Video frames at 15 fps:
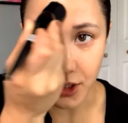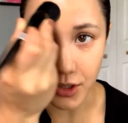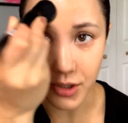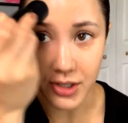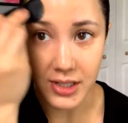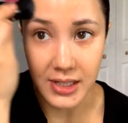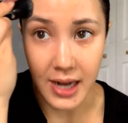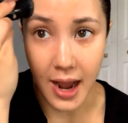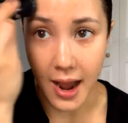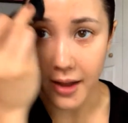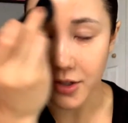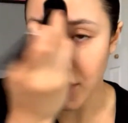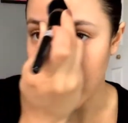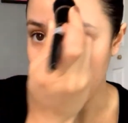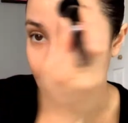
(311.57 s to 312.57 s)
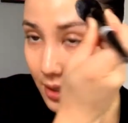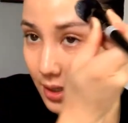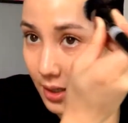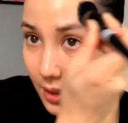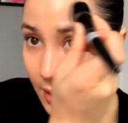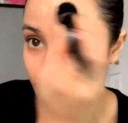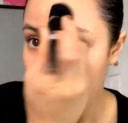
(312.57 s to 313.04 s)
You're just not. Just
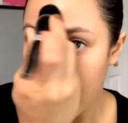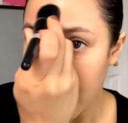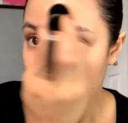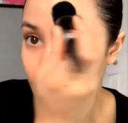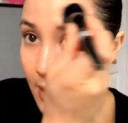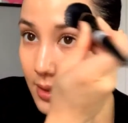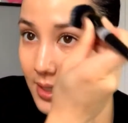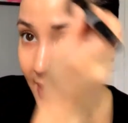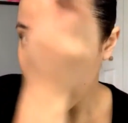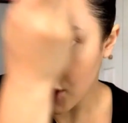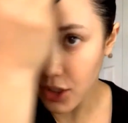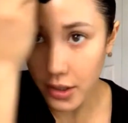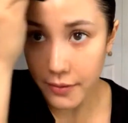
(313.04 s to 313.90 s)
the texture